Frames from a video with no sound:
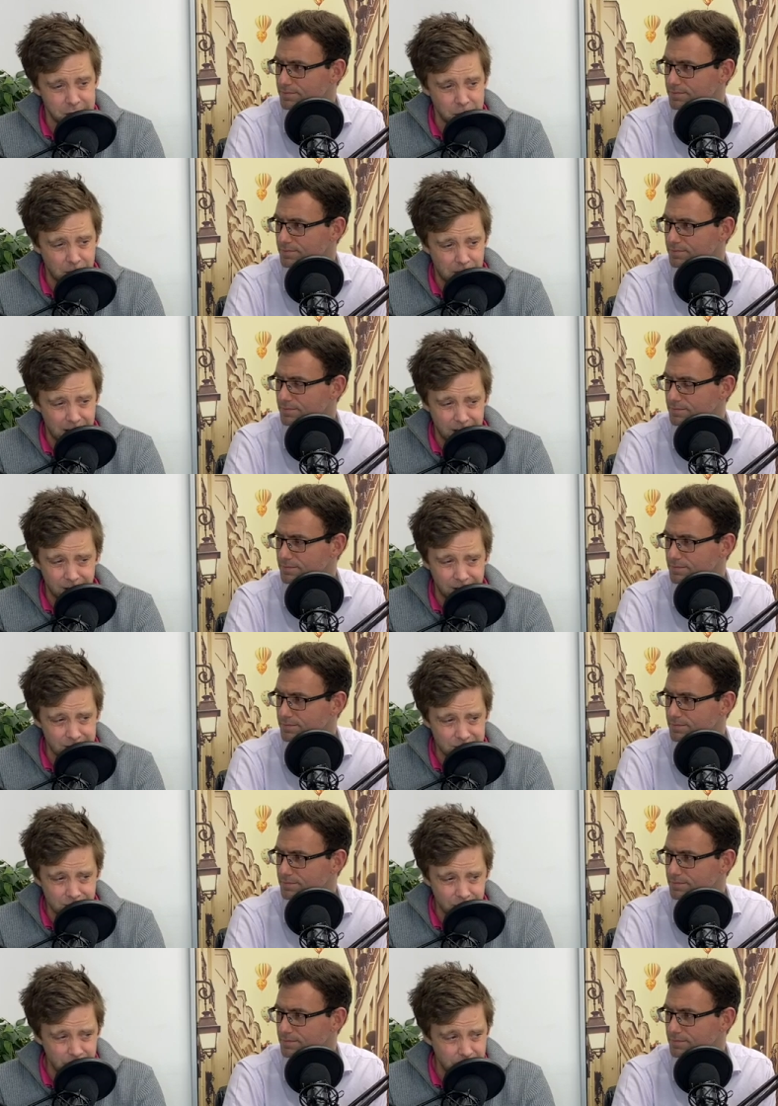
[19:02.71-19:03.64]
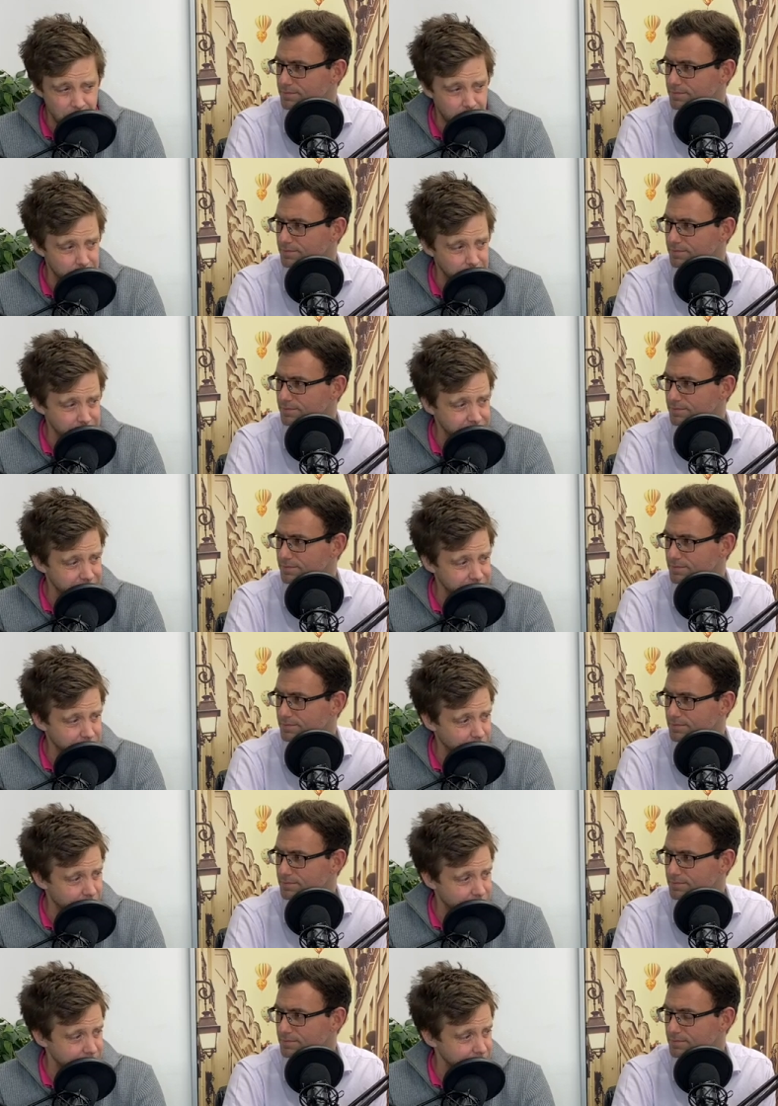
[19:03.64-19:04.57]
Speaker 1: nuclear and renewables,
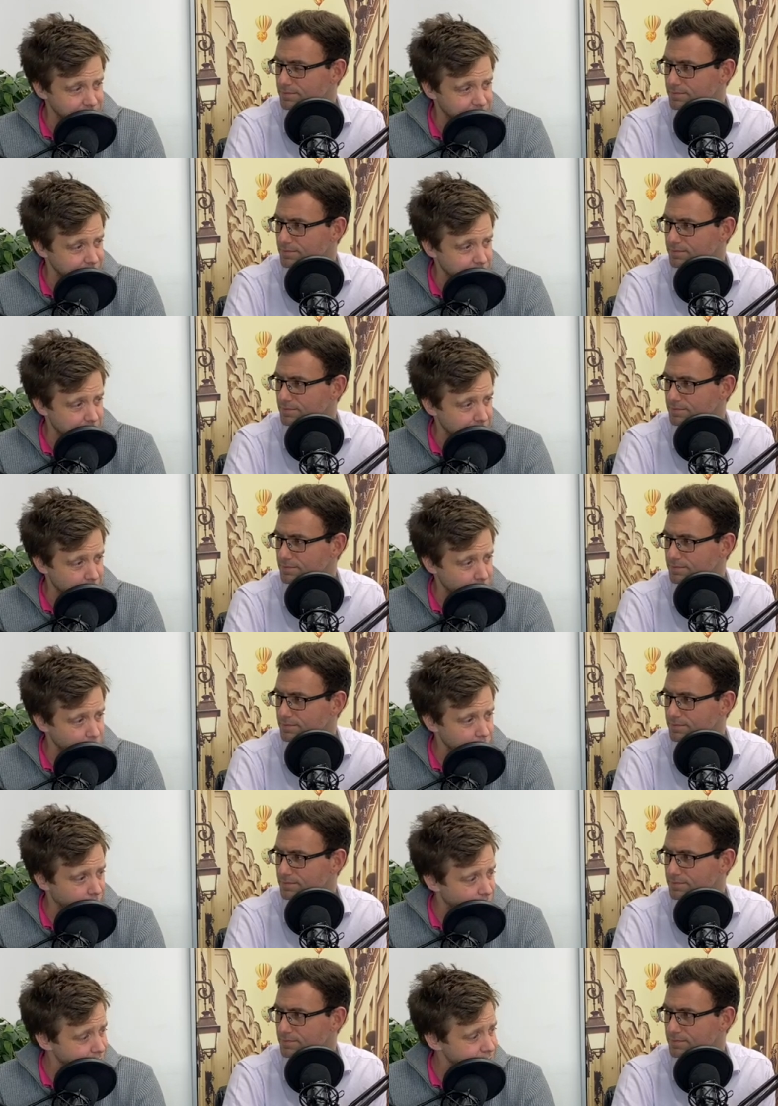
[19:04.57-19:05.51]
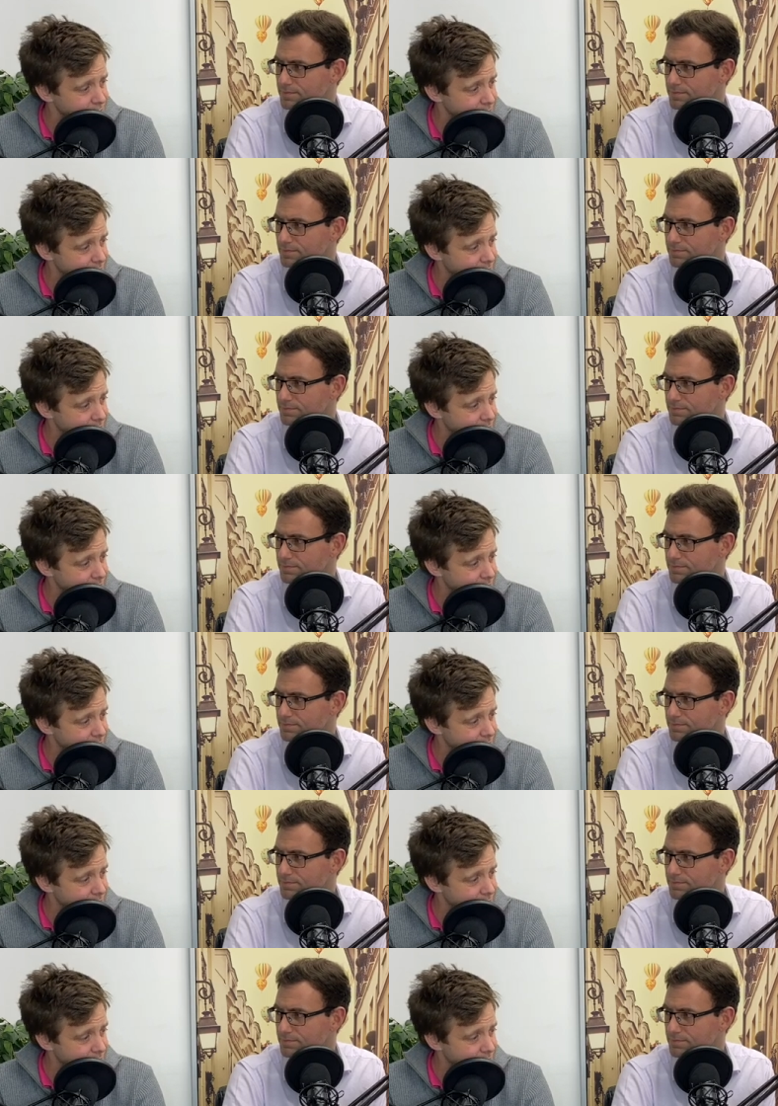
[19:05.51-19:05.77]
which I'm assuming you're not.